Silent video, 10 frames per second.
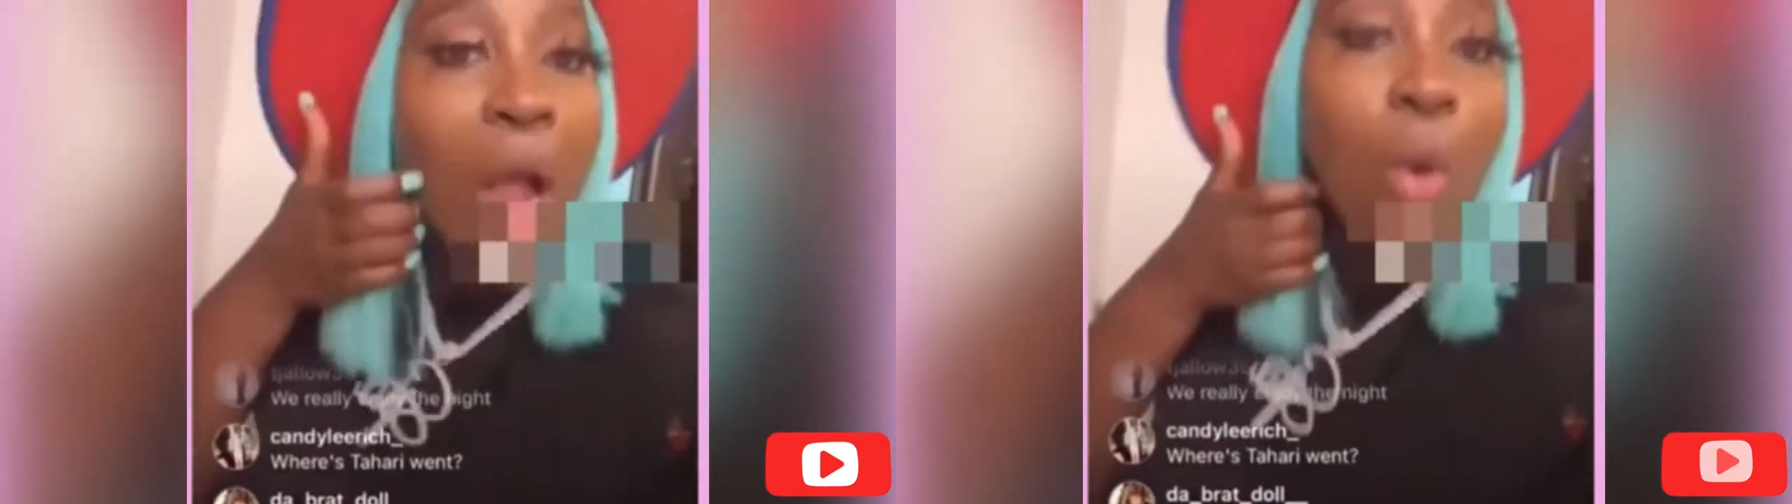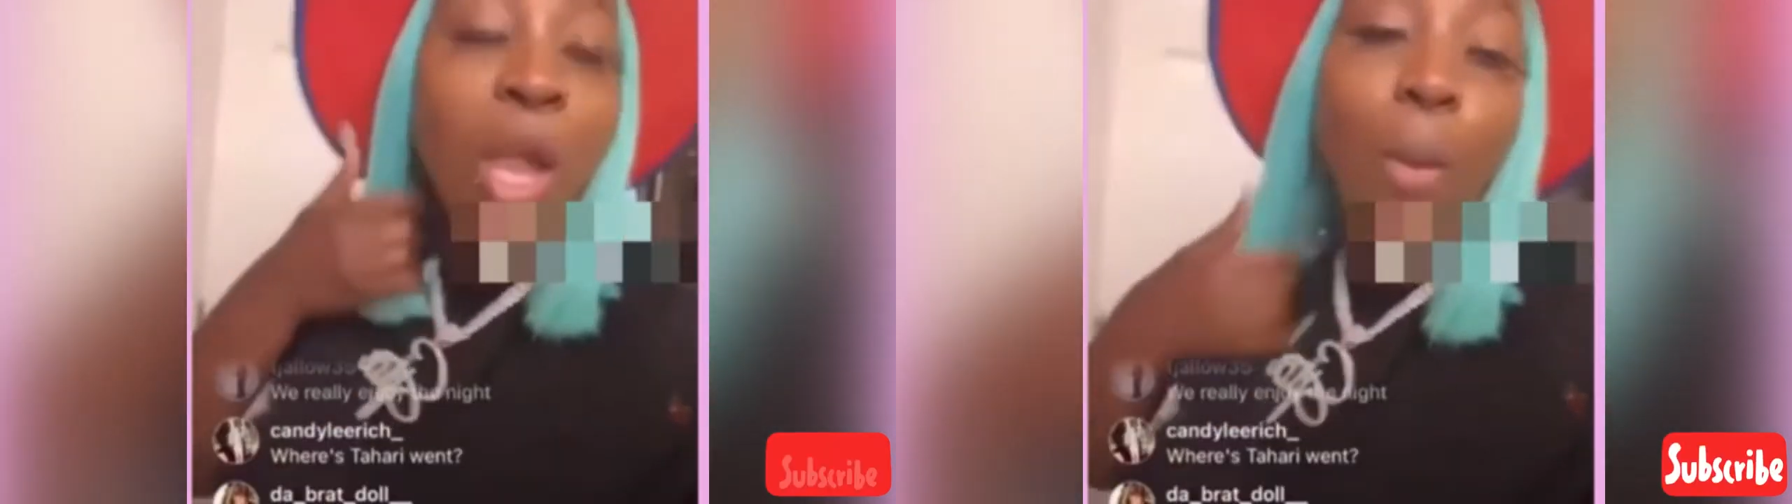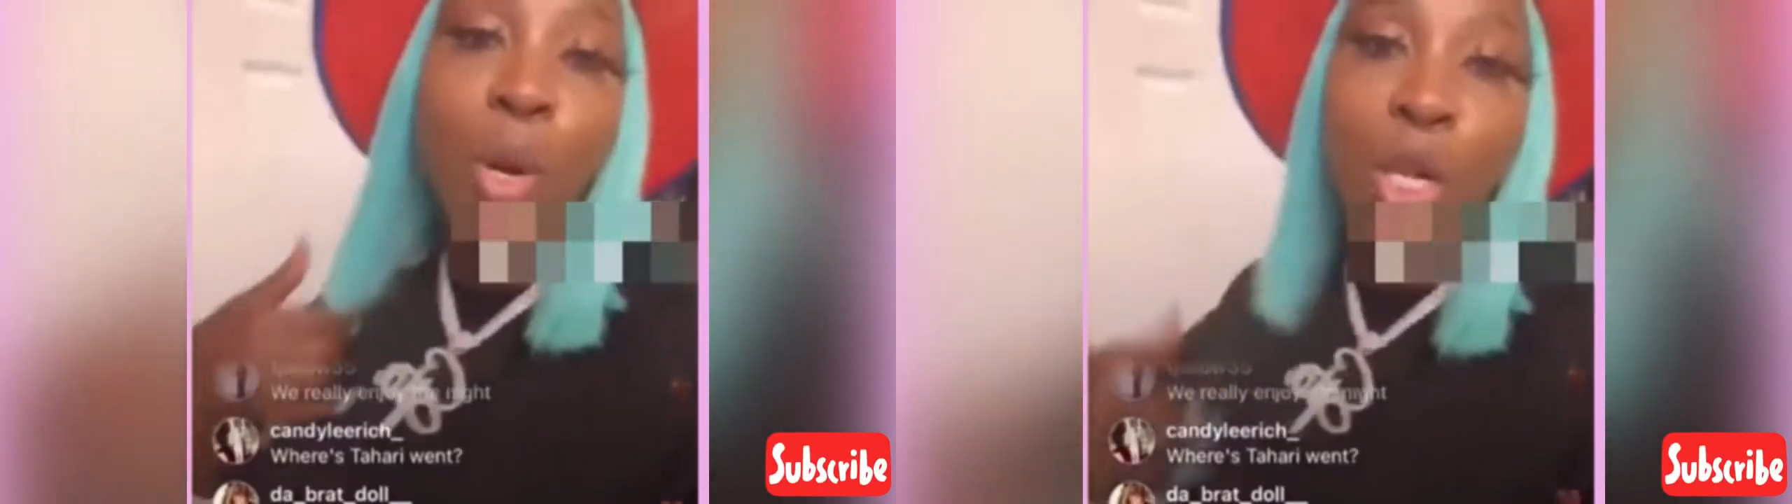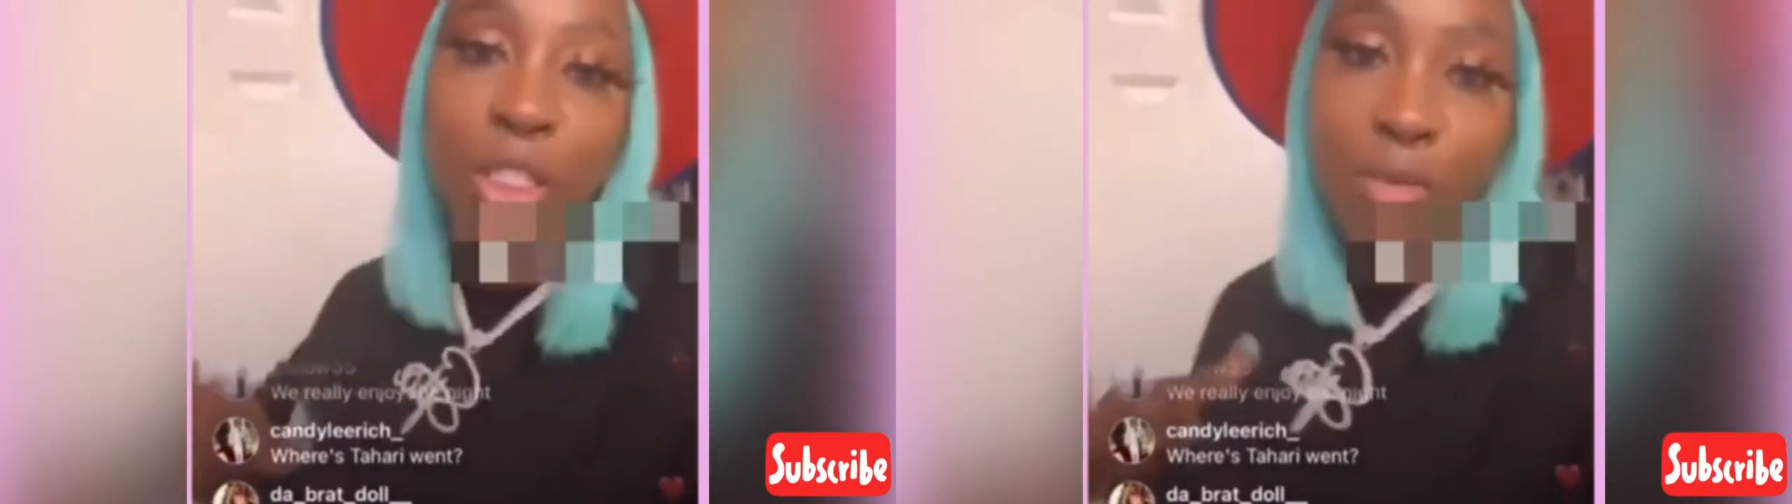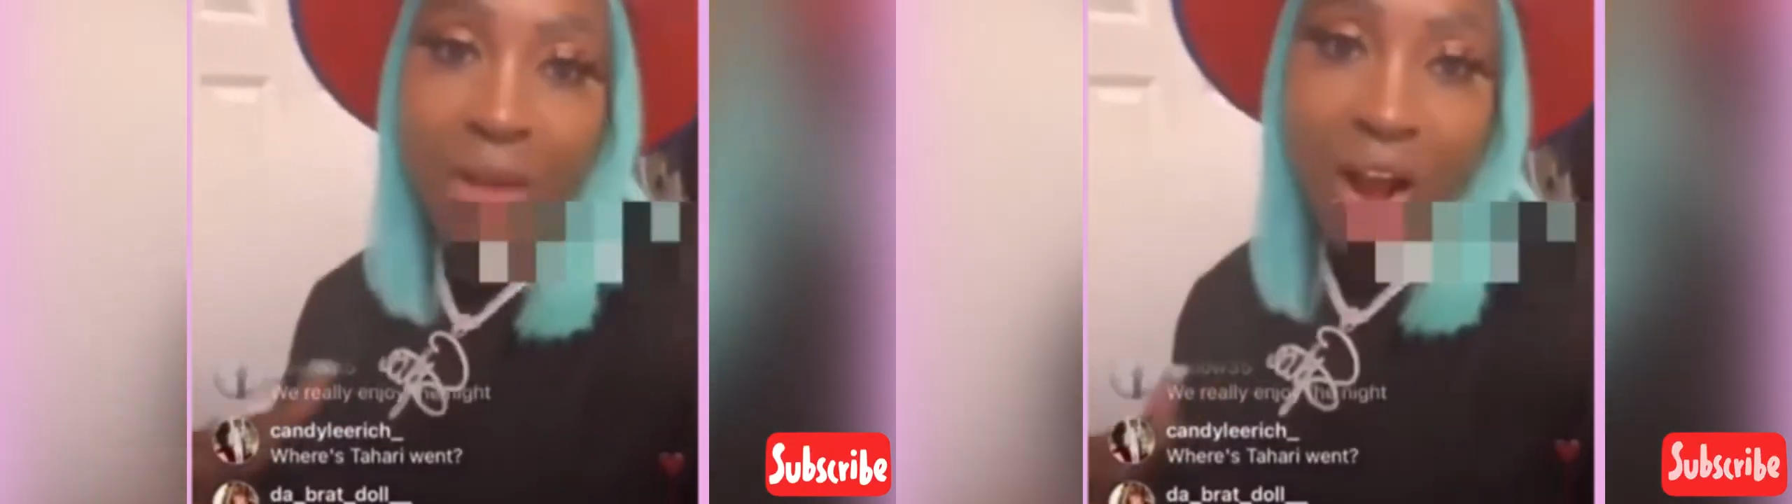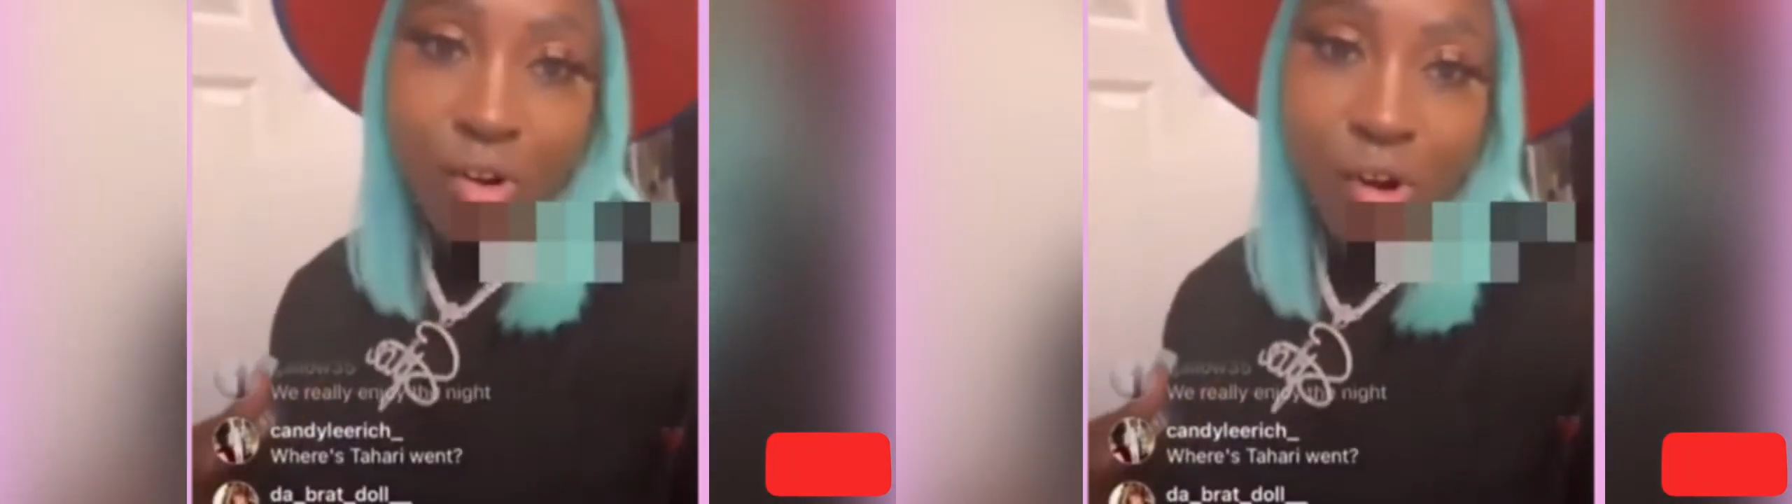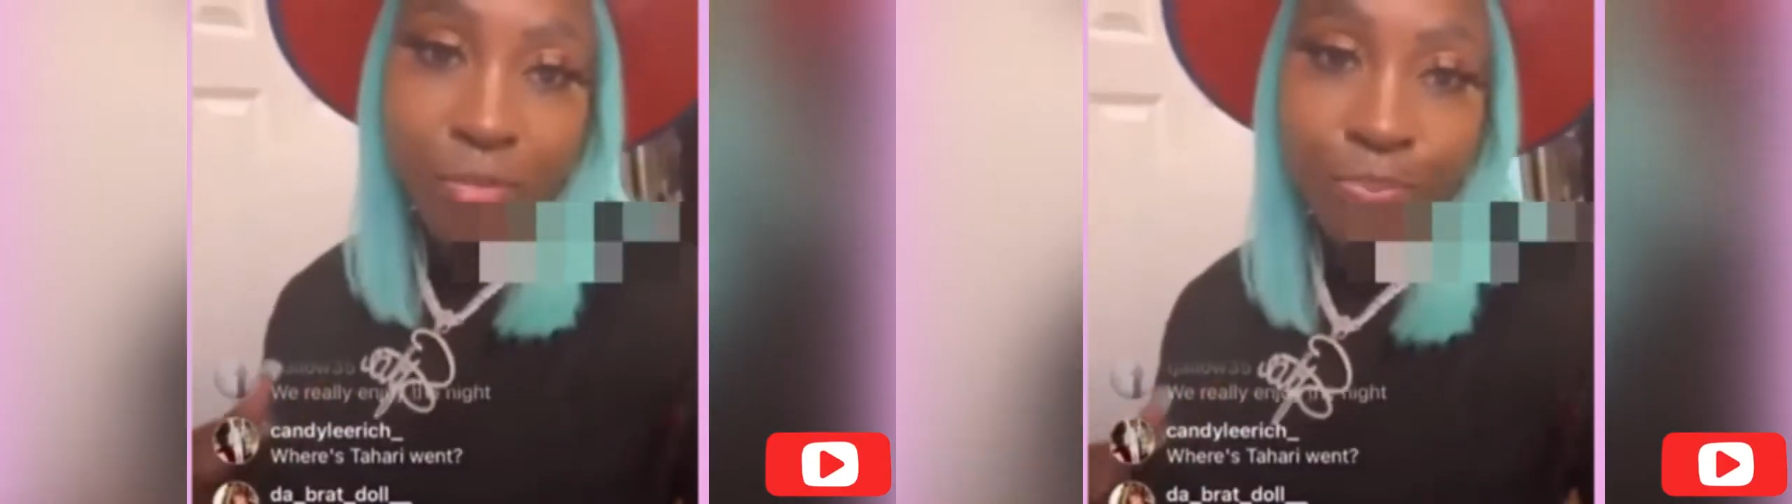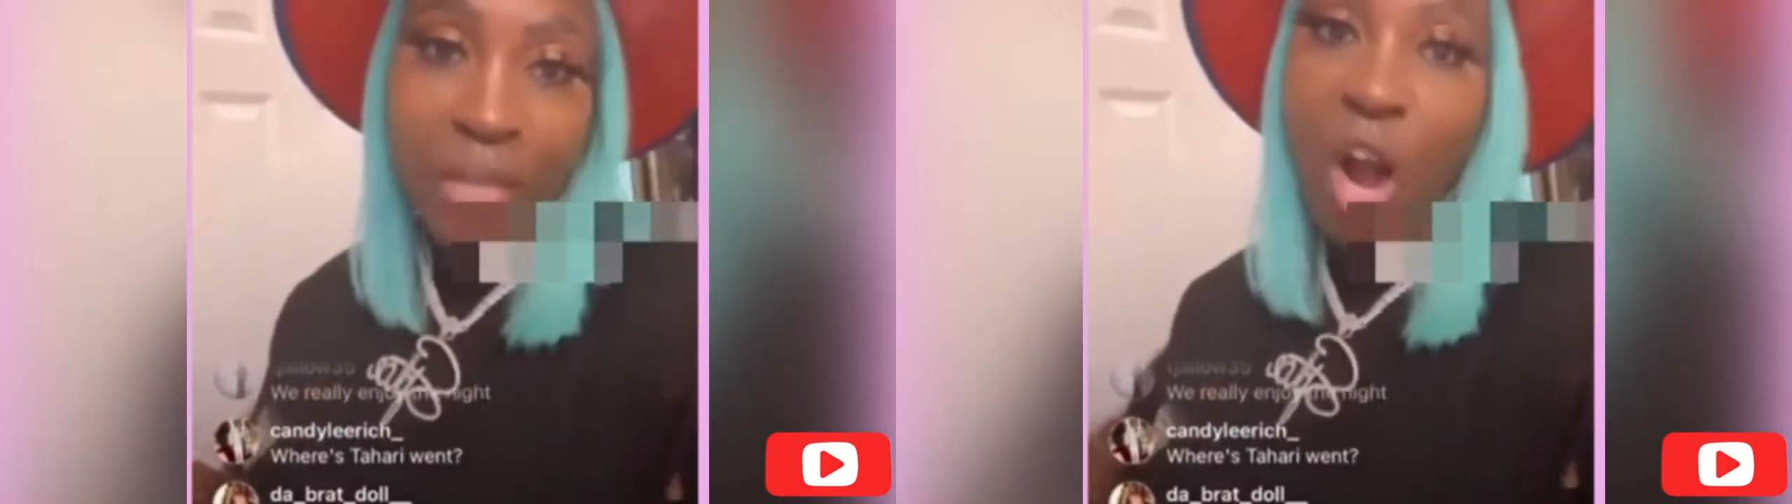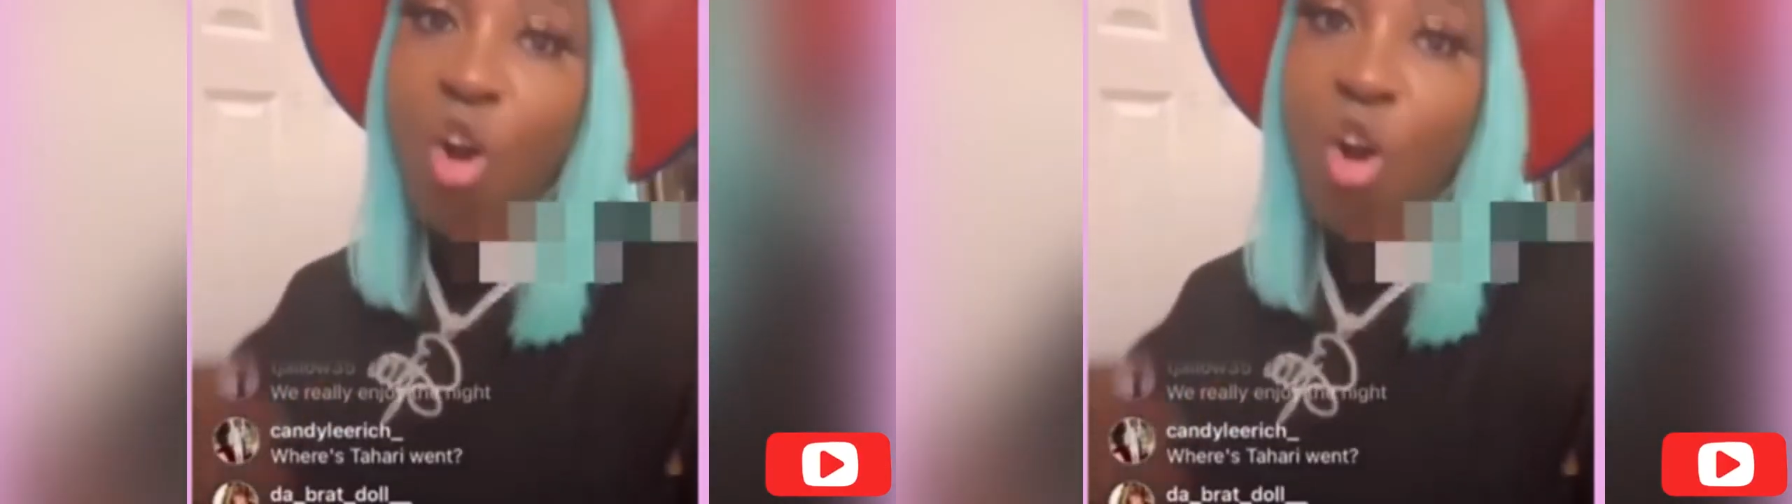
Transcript: i wake up early tomorrow.